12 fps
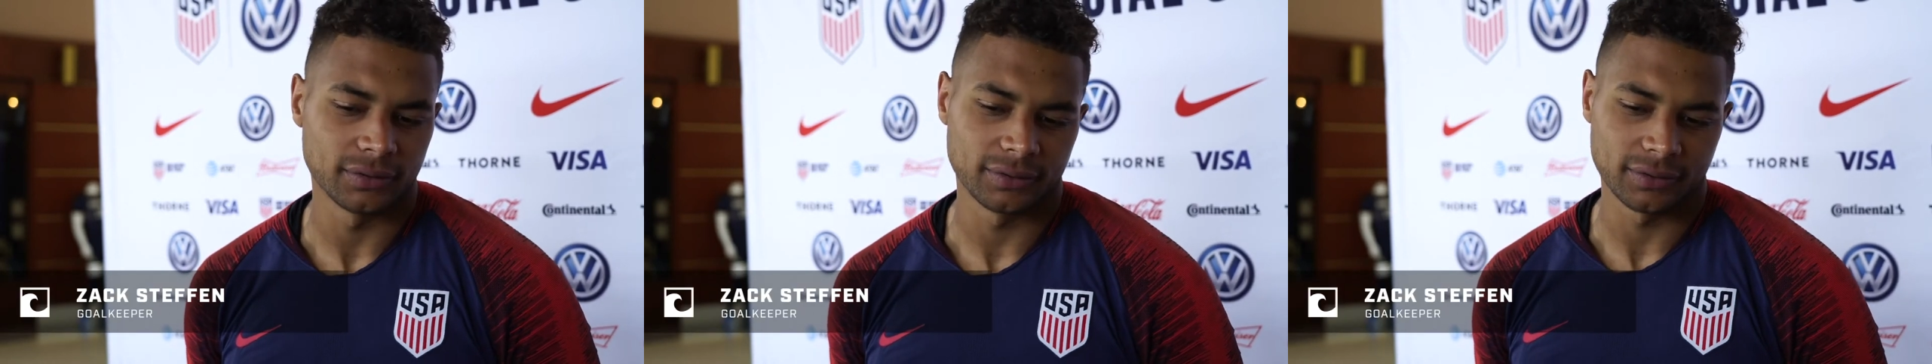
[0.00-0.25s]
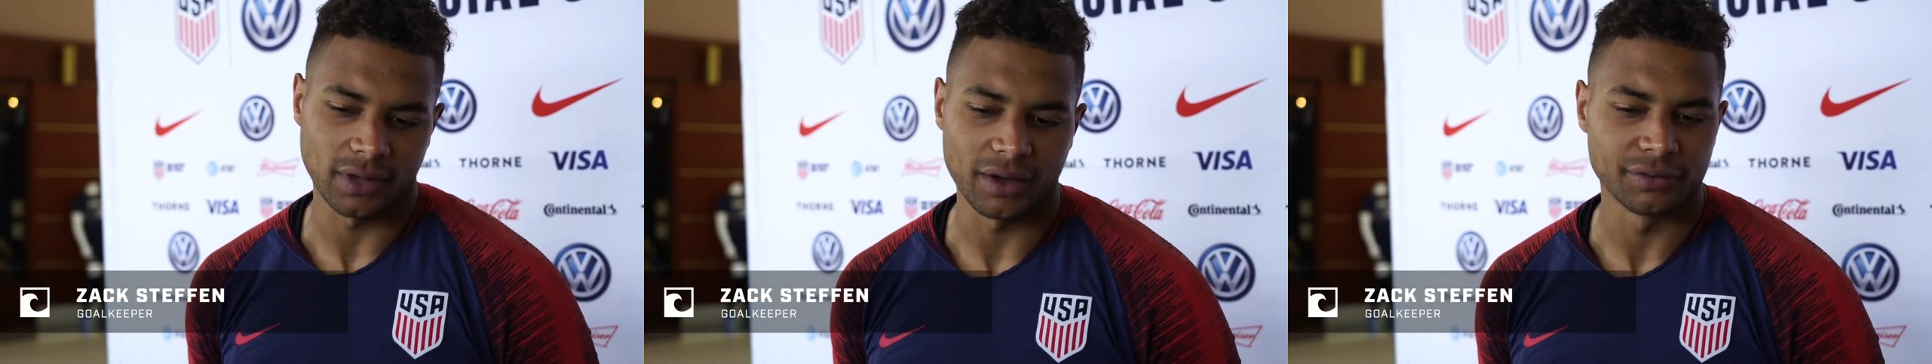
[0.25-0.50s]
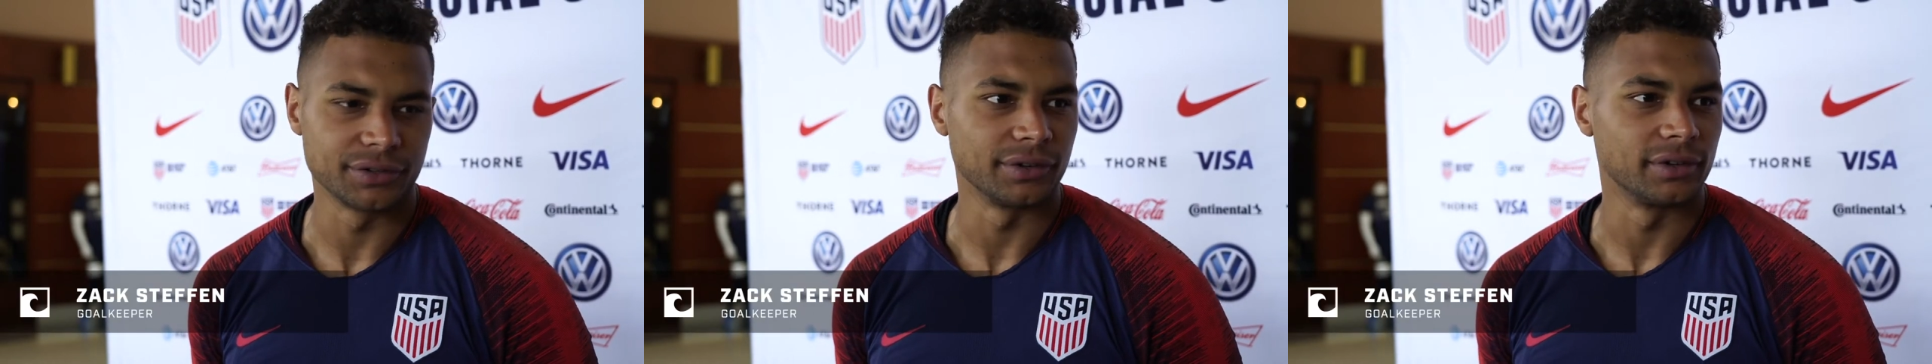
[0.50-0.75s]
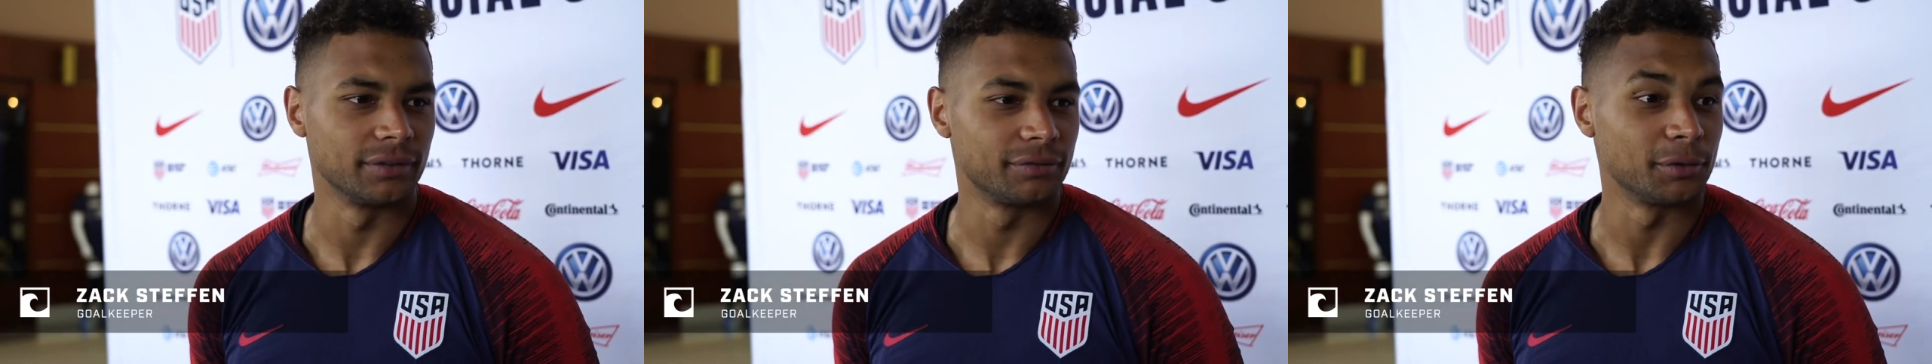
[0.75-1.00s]
is
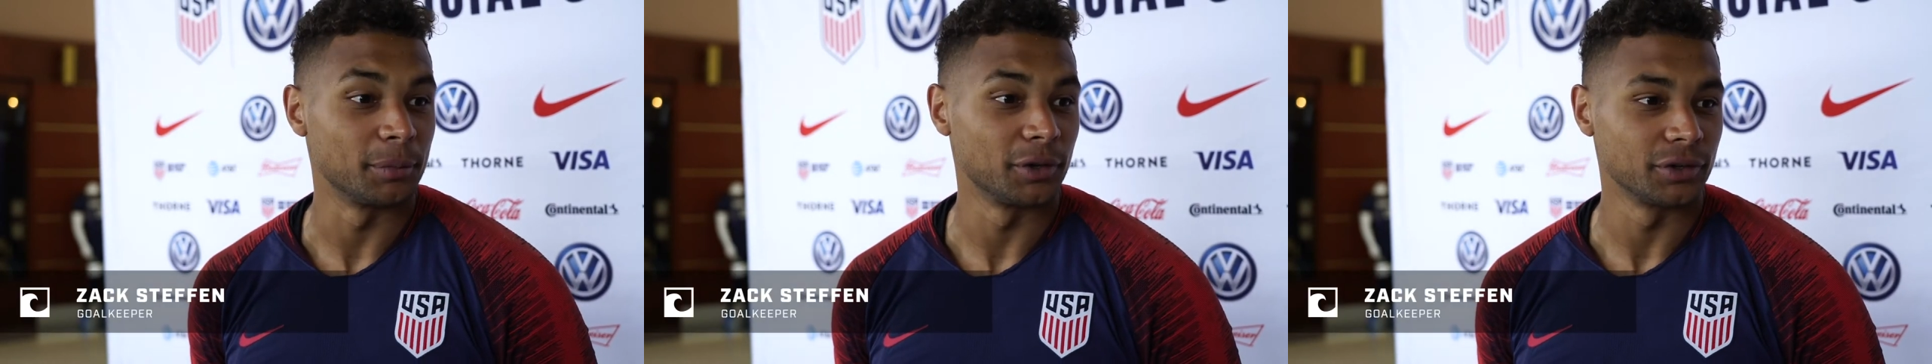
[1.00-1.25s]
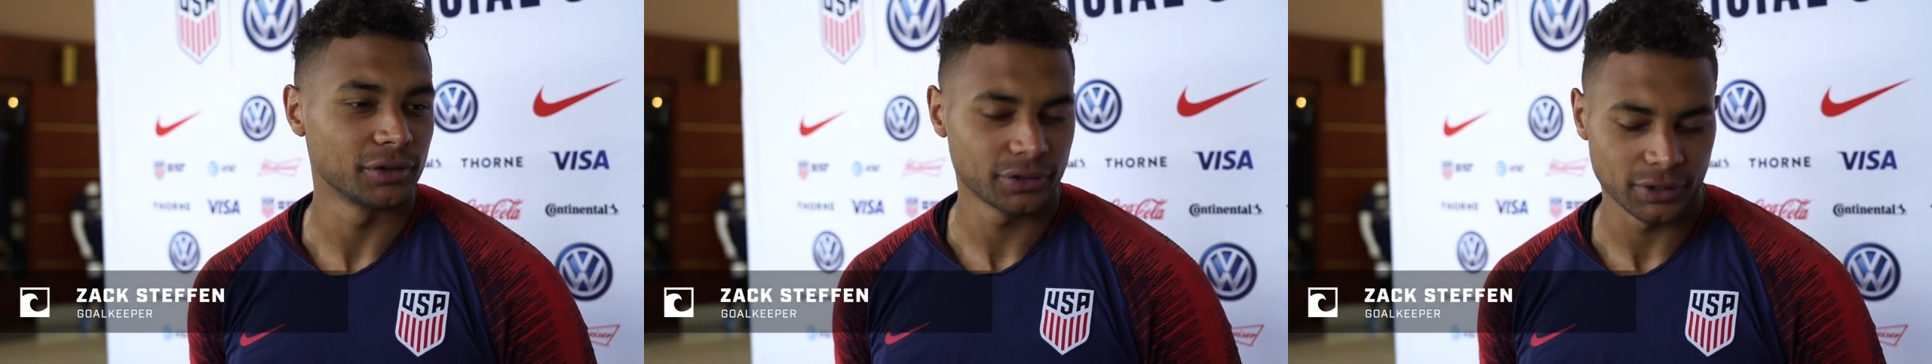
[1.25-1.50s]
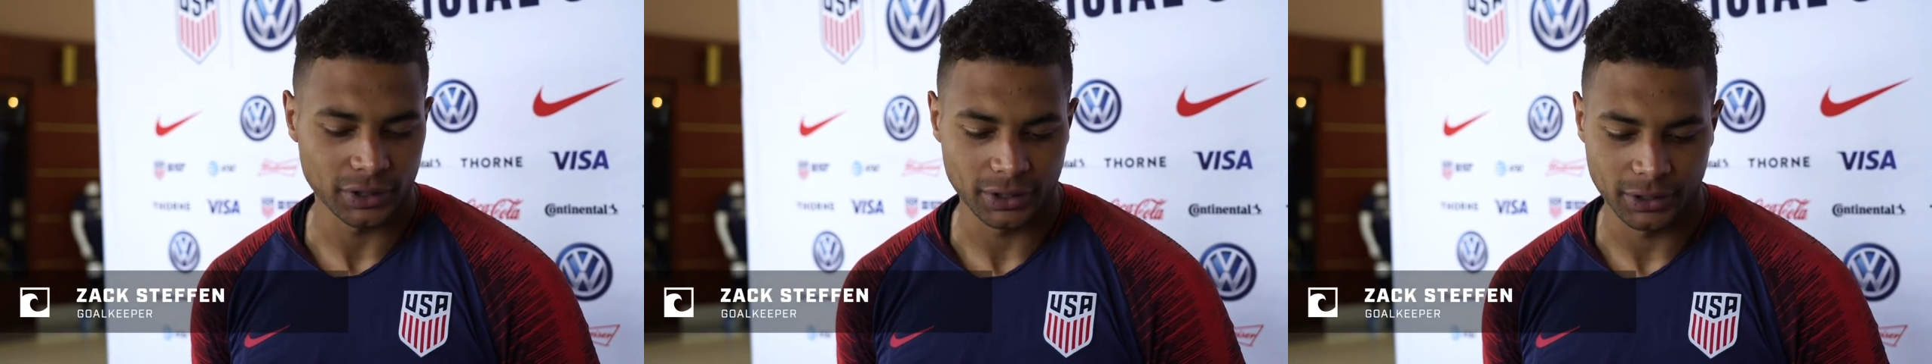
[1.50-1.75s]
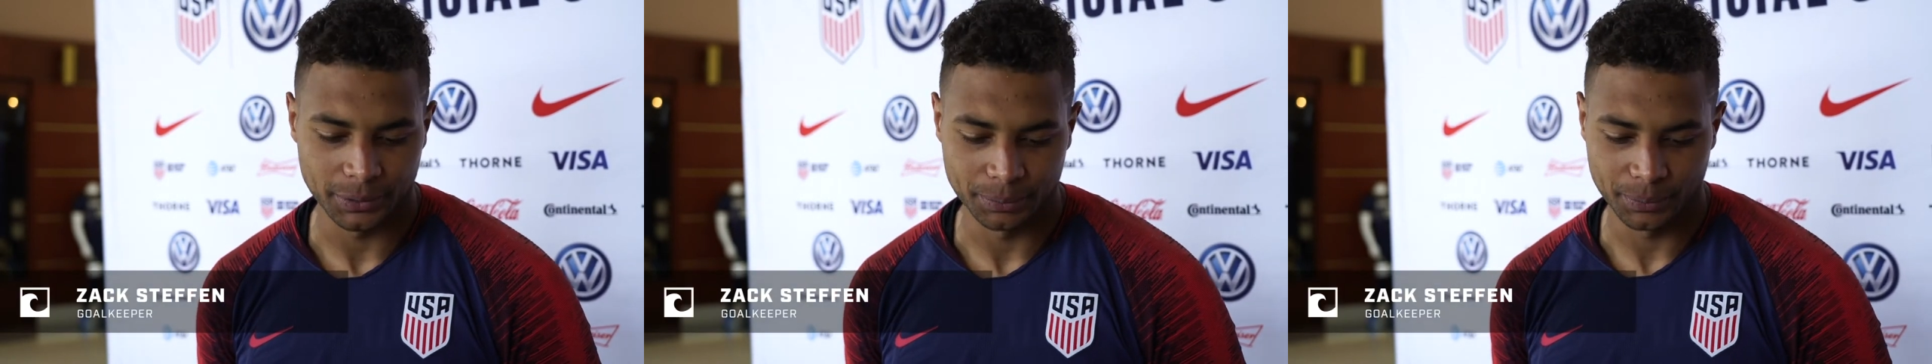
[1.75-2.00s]
obviously familiar,
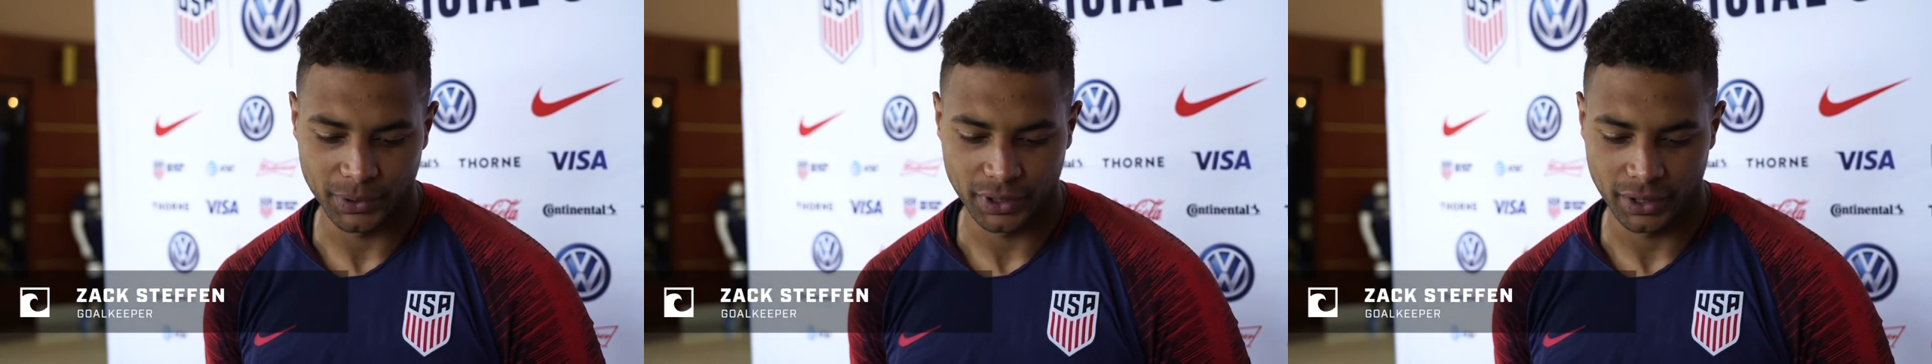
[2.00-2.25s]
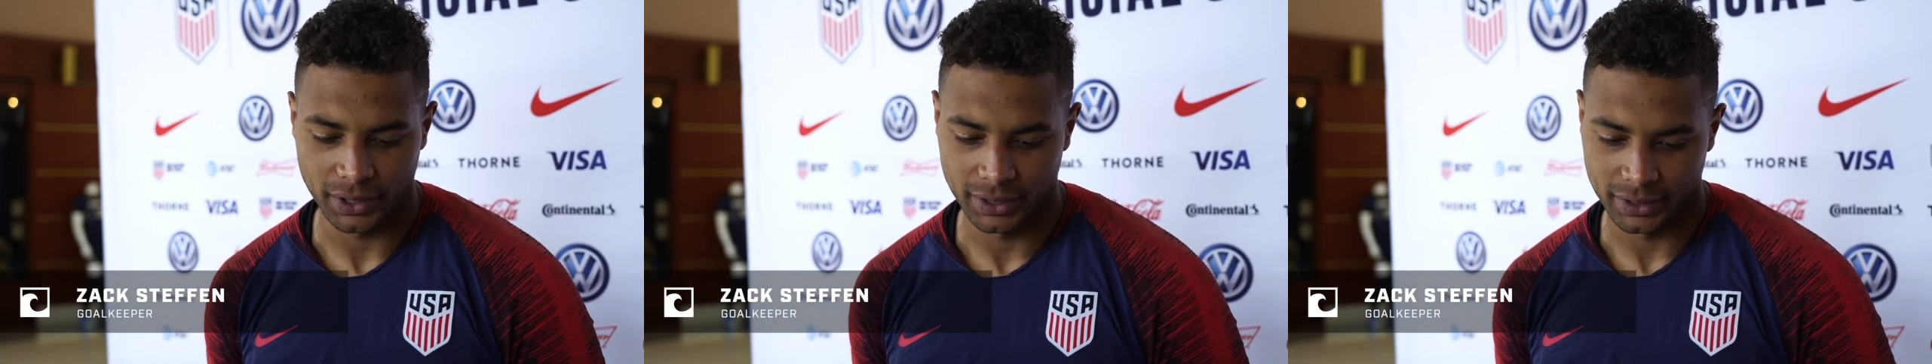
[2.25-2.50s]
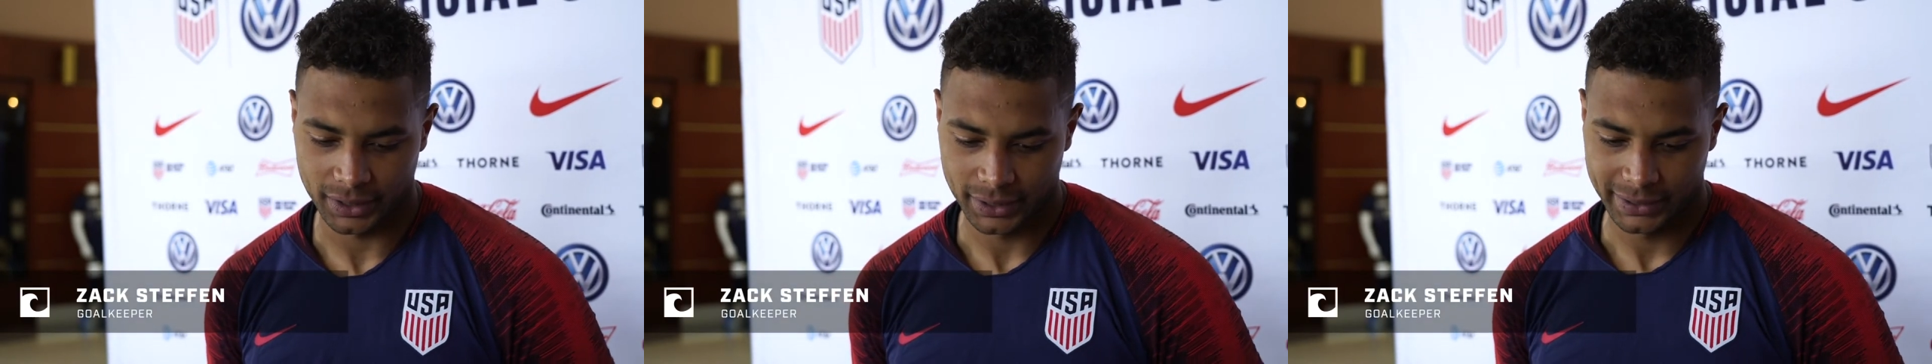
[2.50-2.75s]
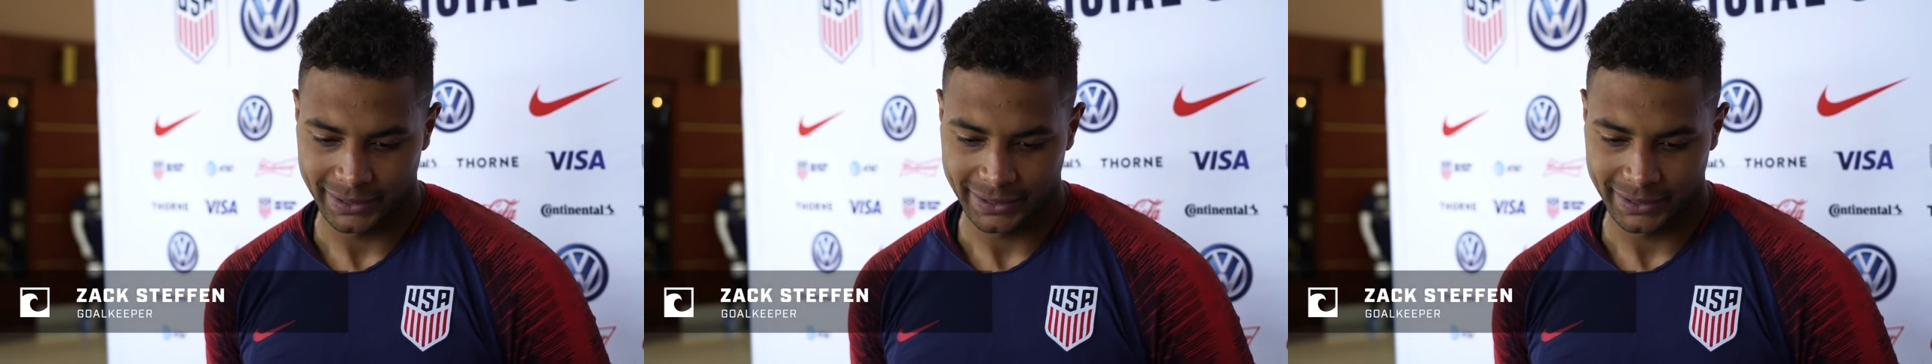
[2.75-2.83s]
um, and